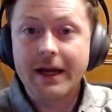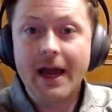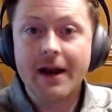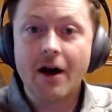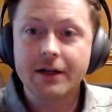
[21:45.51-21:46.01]

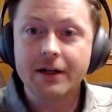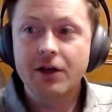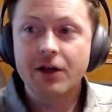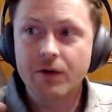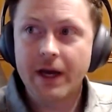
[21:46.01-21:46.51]
Like you
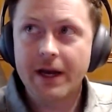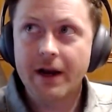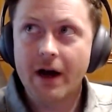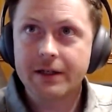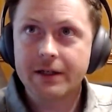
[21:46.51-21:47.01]

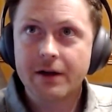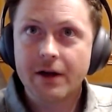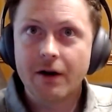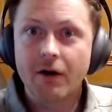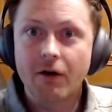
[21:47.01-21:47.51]

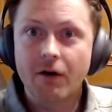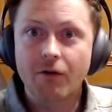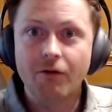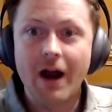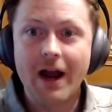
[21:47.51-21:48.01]
cannot
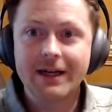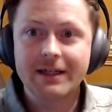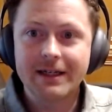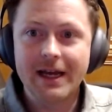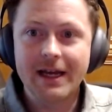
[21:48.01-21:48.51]

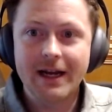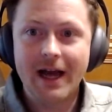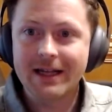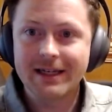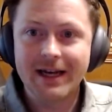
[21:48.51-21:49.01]
write
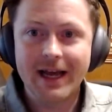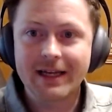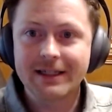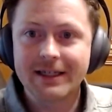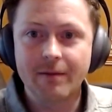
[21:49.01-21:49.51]
data
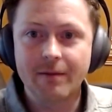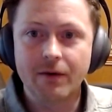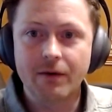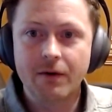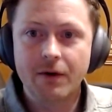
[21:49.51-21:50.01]
as an X
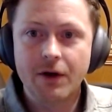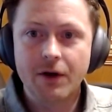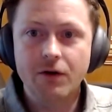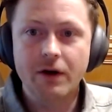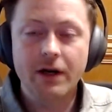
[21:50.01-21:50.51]

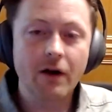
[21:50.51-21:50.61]
table.